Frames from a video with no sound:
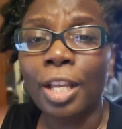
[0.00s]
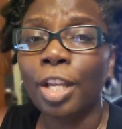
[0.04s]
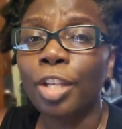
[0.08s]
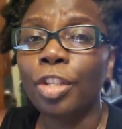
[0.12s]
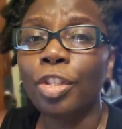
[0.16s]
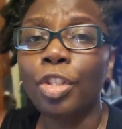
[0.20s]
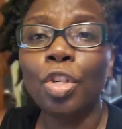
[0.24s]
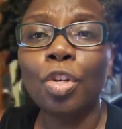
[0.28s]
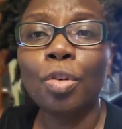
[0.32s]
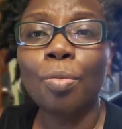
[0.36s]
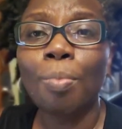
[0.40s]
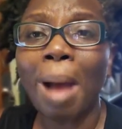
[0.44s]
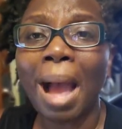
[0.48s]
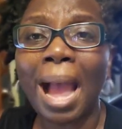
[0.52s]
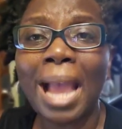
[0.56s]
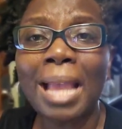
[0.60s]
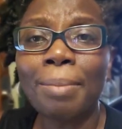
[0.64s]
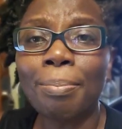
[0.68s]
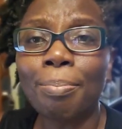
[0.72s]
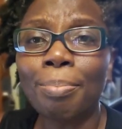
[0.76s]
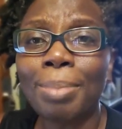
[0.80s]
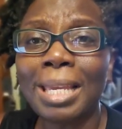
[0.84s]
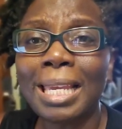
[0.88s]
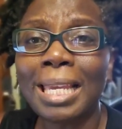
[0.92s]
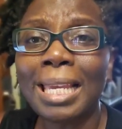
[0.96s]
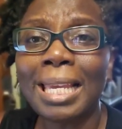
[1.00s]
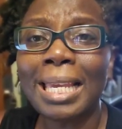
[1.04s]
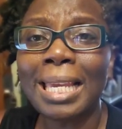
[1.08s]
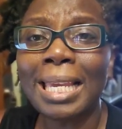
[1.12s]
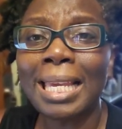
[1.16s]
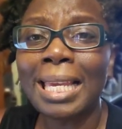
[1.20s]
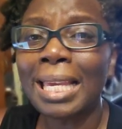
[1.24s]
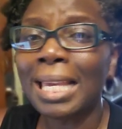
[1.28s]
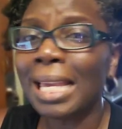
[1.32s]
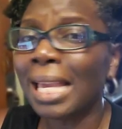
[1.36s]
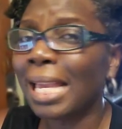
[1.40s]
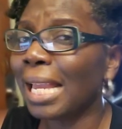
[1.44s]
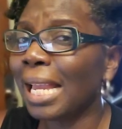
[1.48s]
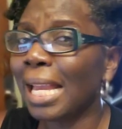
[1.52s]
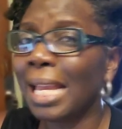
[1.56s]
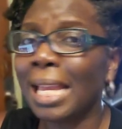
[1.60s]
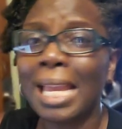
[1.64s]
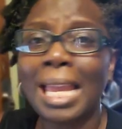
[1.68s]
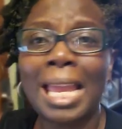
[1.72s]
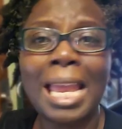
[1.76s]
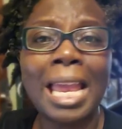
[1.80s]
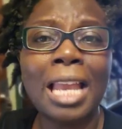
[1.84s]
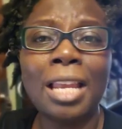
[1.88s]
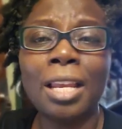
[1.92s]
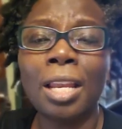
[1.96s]
you might be
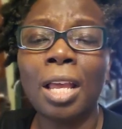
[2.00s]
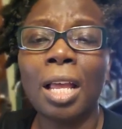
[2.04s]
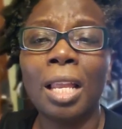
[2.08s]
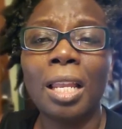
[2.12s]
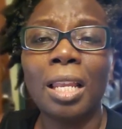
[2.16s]
in